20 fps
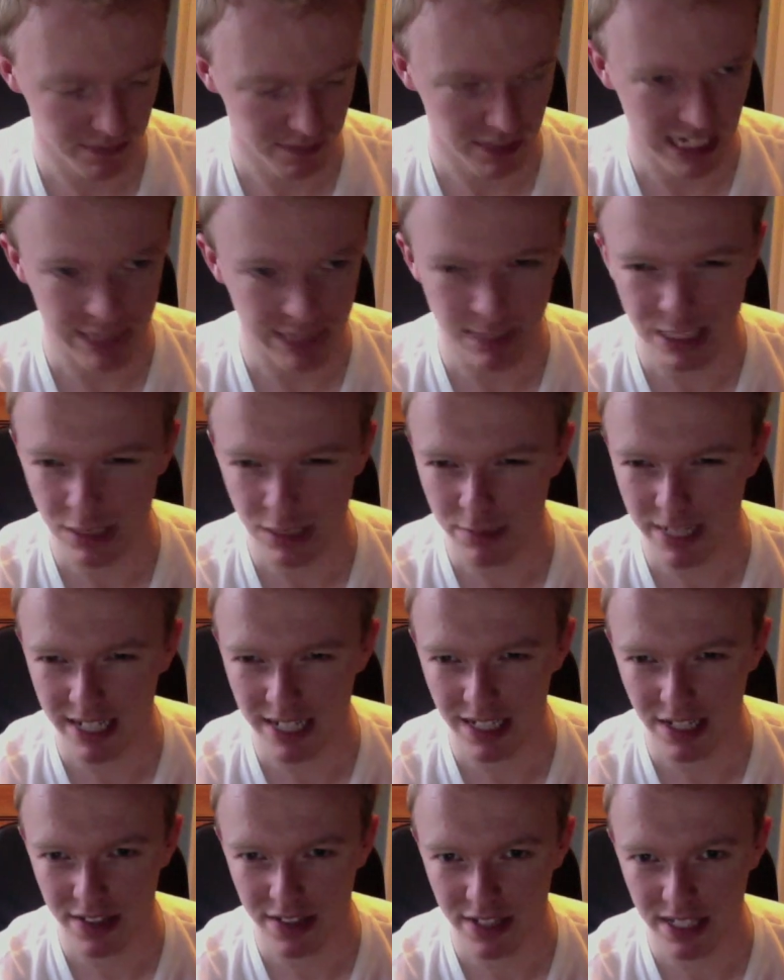expansion
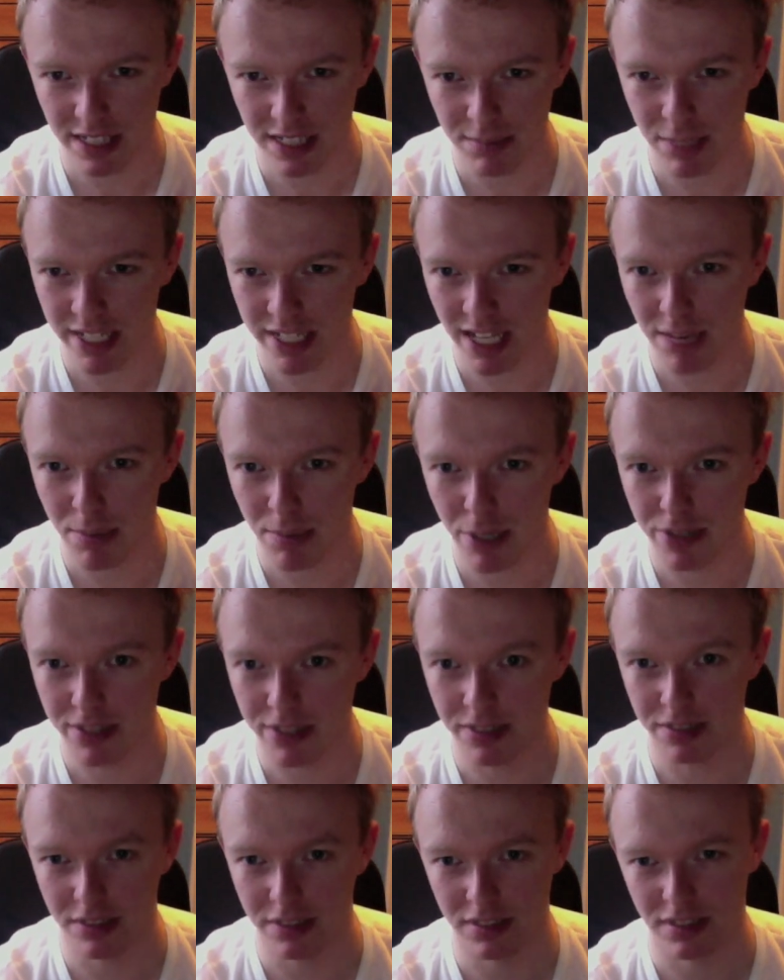pack. I think it might get a
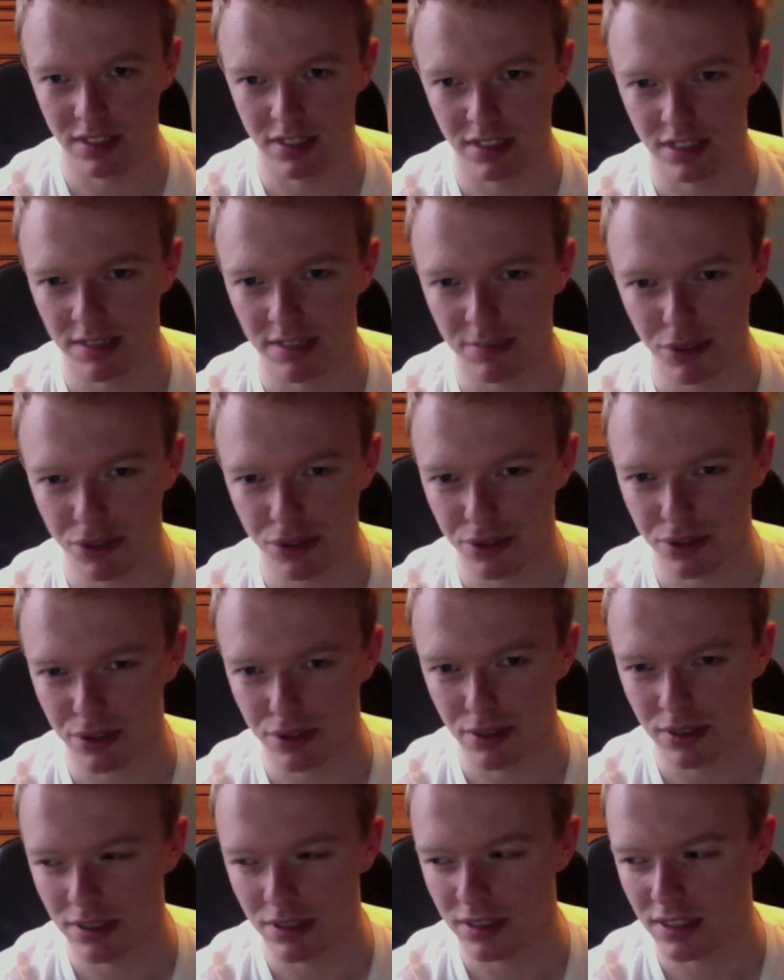bonus. I'm not
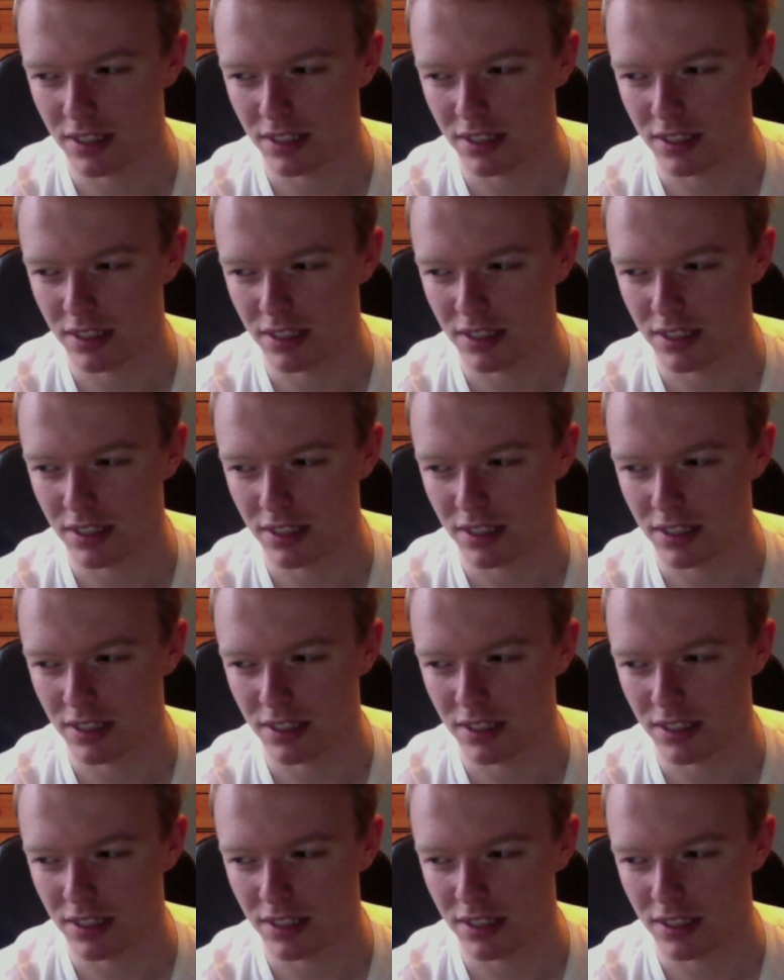sure.